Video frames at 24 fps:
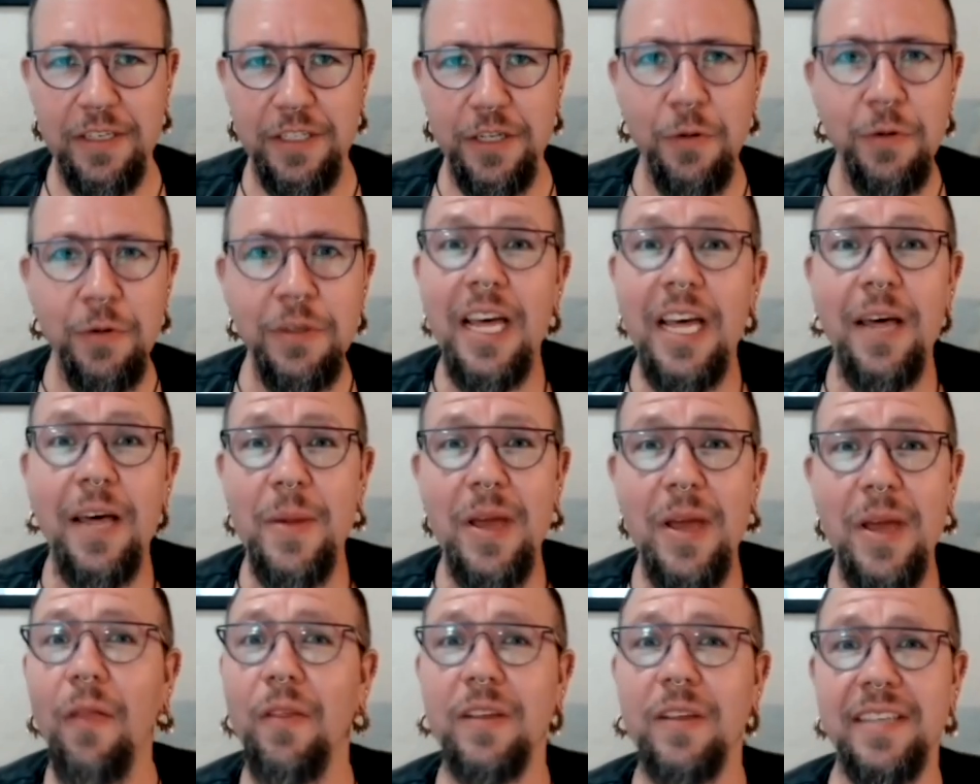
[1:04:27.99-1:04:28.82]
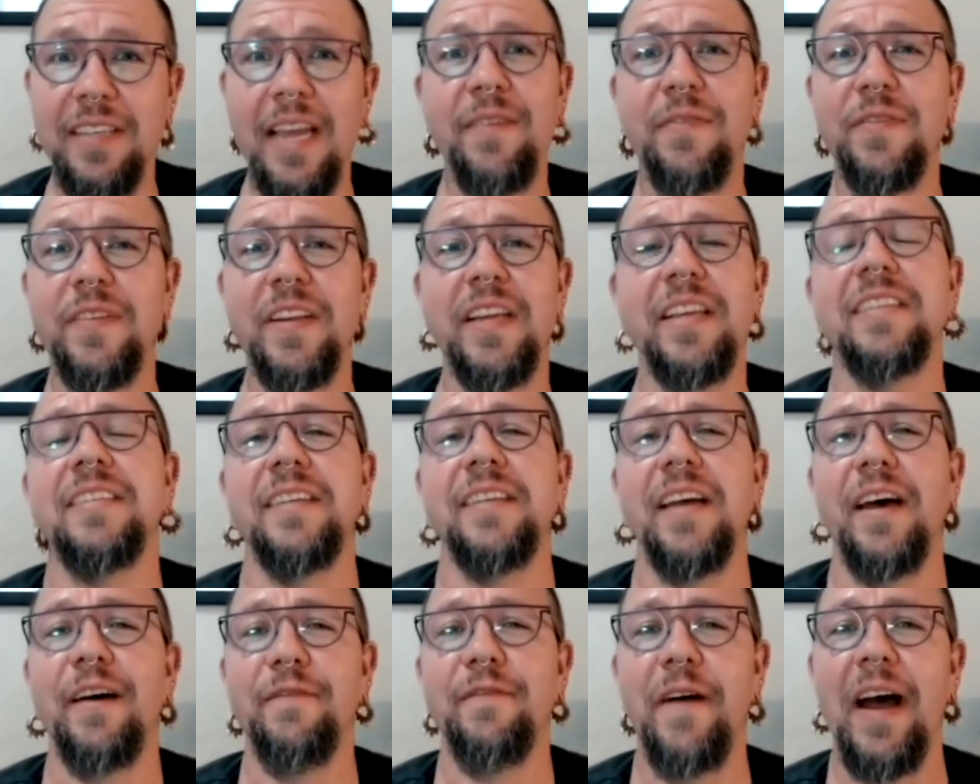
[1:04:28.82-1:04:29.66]
Don't tell me all the safety
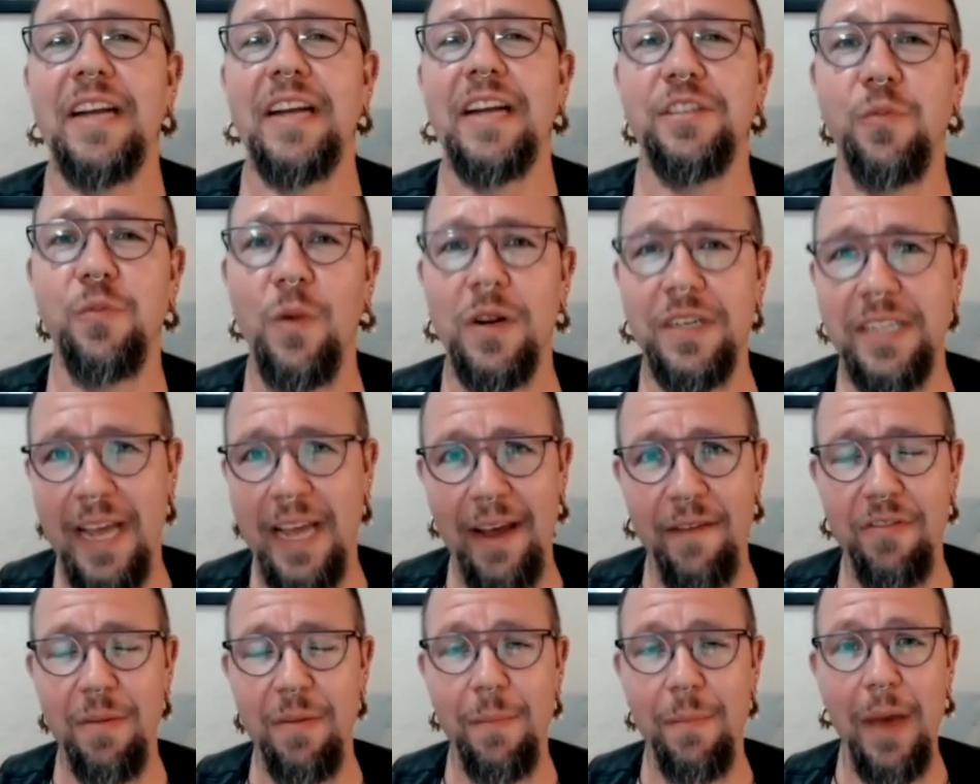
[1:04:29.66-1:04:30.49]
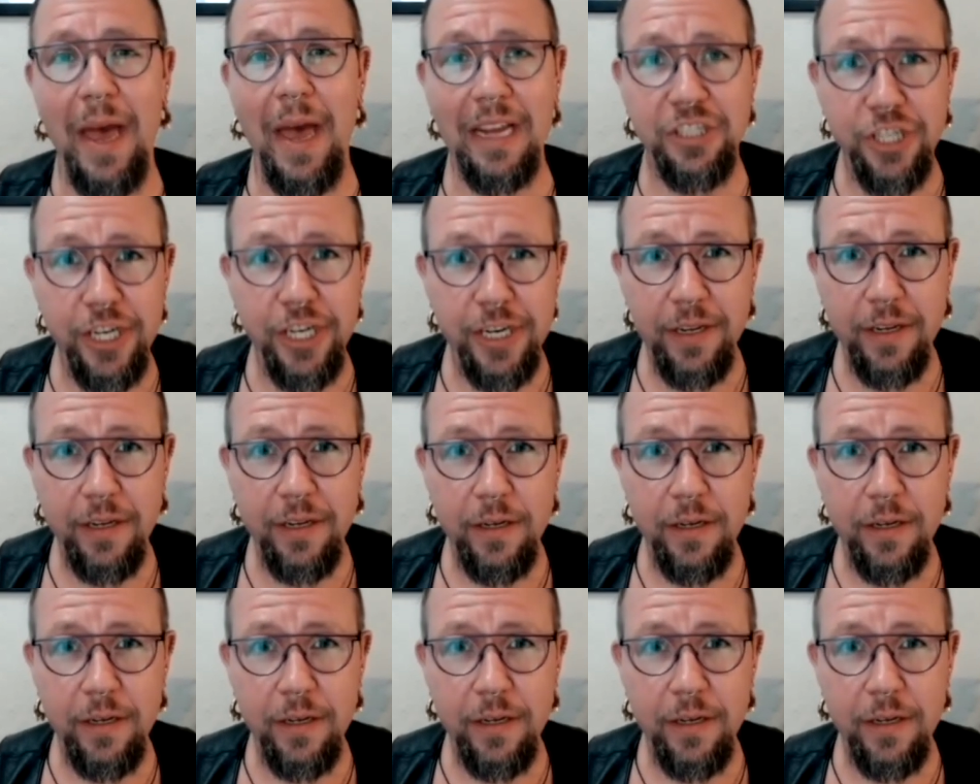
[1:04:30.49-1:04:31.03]
stuff. I just want to have the magic.